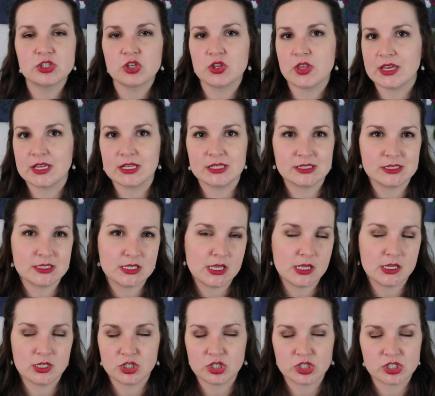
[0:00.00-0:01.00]
so they can see
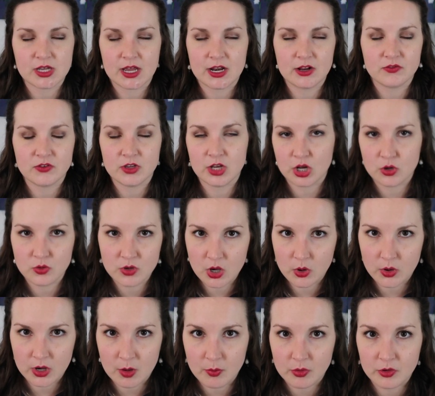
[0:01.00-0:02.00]
and just kind of, you
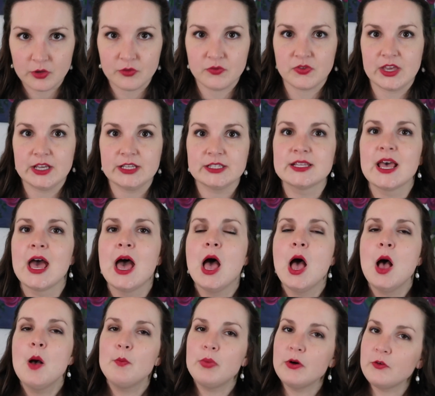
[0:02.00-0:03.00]
know a couple of things
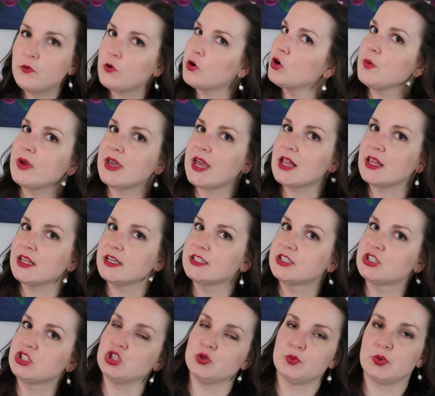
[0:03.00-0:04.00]
before we get like
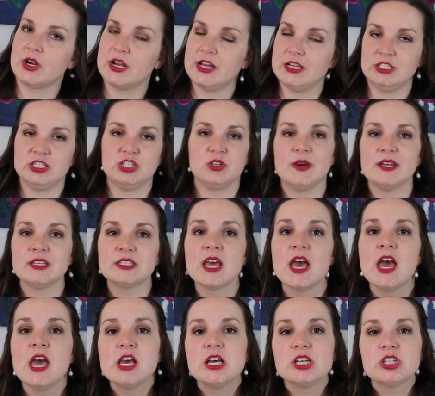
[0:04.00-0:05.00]
super into it.
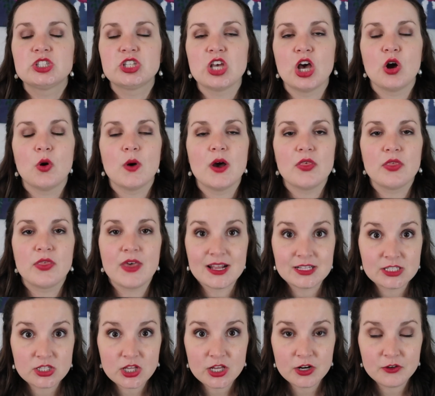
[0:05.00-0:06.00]
So
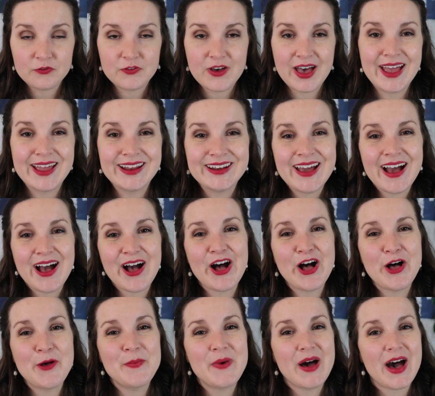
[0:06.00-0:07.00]
that's a lot of fun.
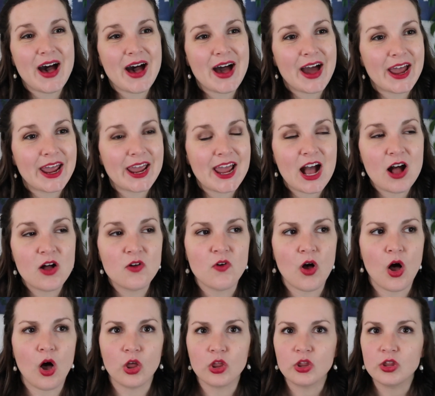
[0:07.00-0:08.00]
I have
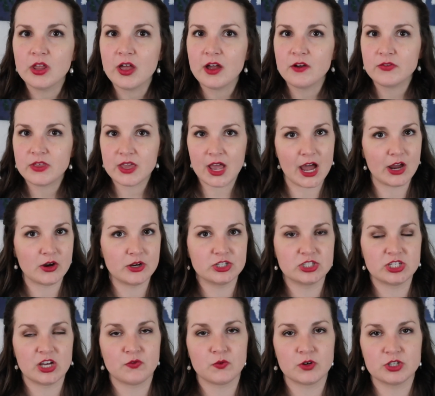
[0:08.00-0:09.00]
all of the Irish
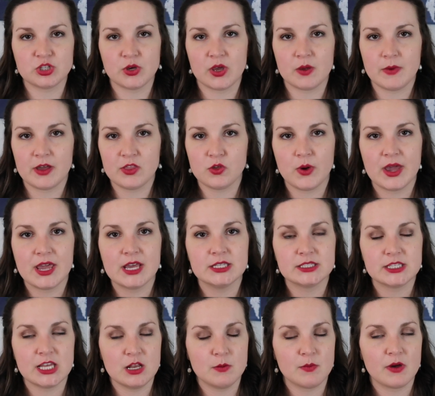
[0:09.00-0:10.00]
stuff we're doing, by the way,
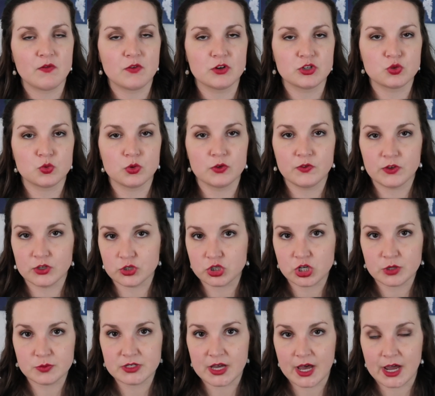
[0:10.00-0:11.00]
is in my virtual field
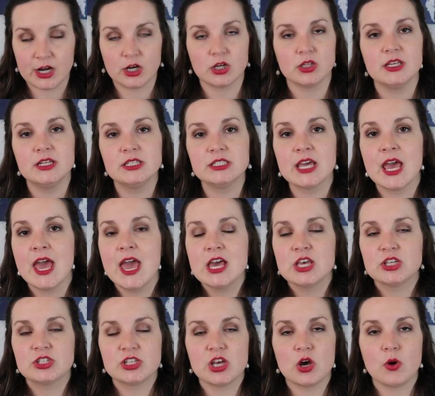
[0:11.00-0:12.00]
trip to Ireland.
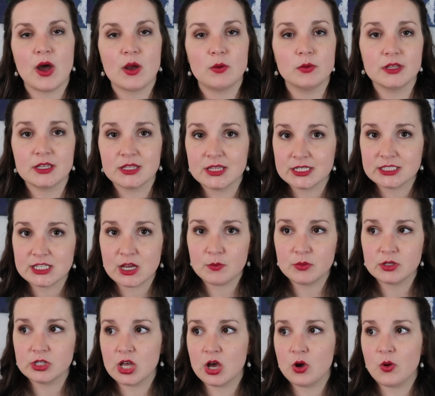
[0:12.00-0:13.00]
So I will link that down
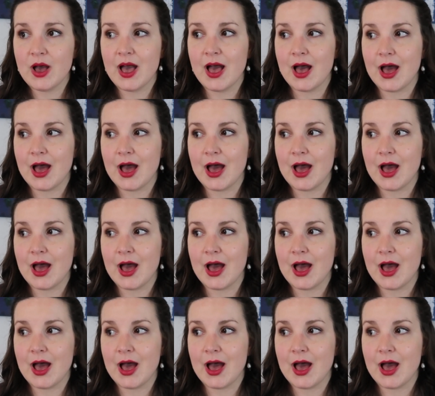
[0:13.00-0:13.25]
below.